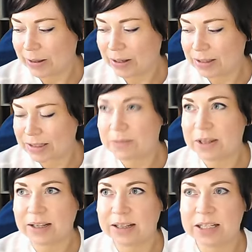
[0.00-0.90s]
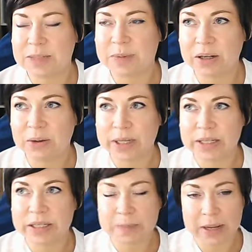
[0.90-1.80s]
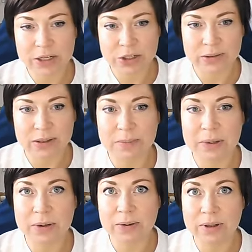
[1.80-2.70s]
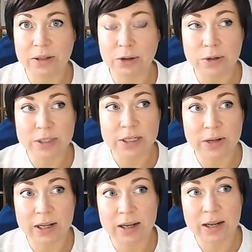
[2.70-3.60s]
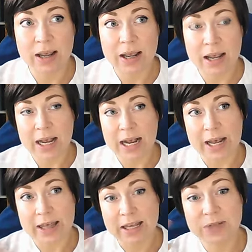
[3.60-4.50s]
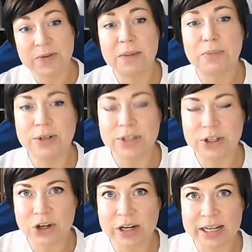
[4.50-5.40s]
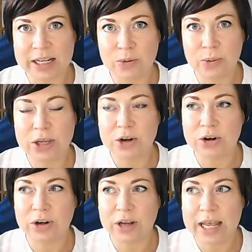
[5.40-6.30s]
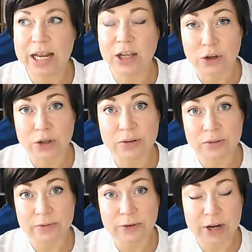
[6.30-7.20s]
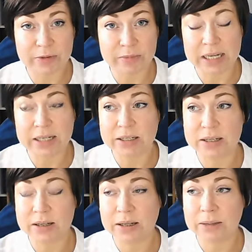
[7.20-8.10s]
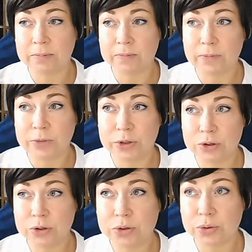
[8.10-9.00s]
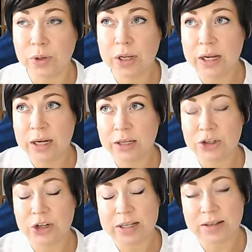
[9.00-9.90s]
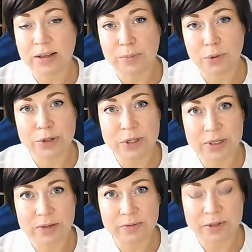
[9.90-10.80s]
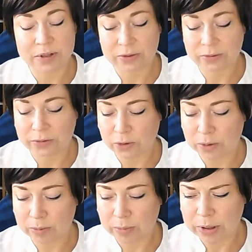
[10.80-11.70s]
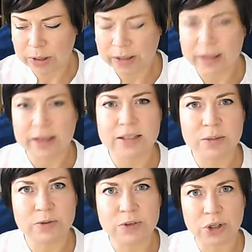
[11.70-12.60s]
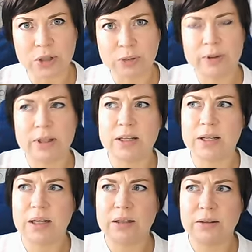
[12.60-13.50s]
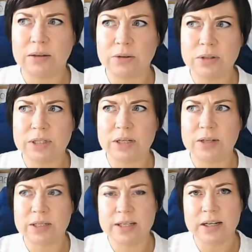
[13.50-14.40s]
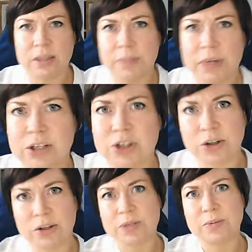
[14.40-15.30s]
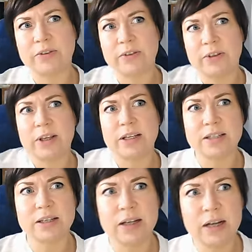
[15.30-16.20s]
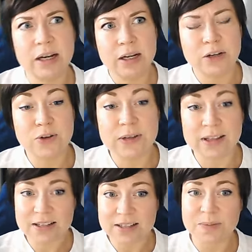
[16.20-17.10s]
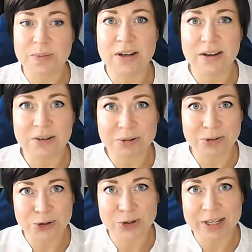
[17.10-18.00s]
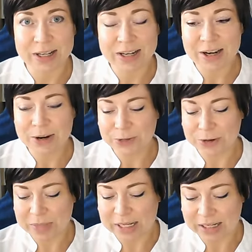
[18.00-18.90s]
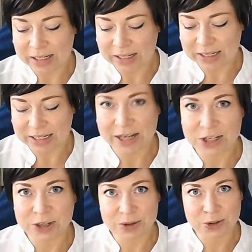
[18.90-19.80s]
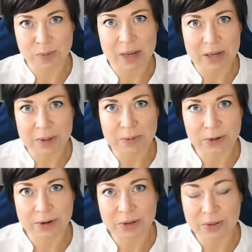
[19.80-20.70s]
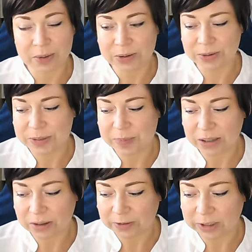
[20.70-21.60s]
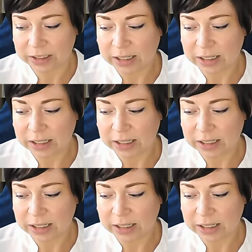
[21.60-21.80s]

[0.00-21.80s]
Something I think that's been quite special about lockdown, and I think it's very important to try, when you're in a good frame of mind, to do so, to try and take the positives from things that we've struggled with, and lockdown has certainly been a struggle. It's one of the things that doing this has been a real joy for me. Engaging with so many people around the world has been lovely.